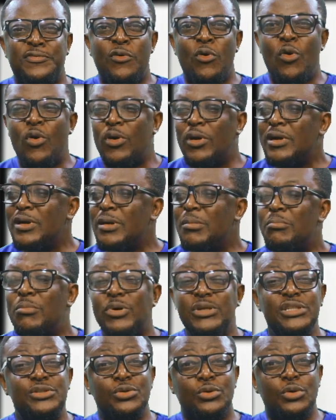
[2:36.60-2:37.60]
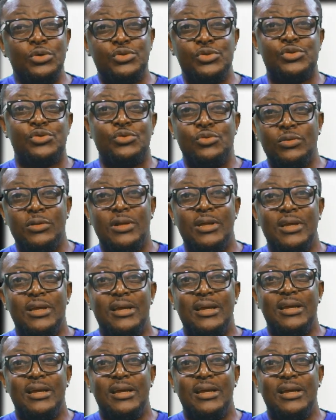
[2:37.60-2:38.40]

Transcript: for money to go to school.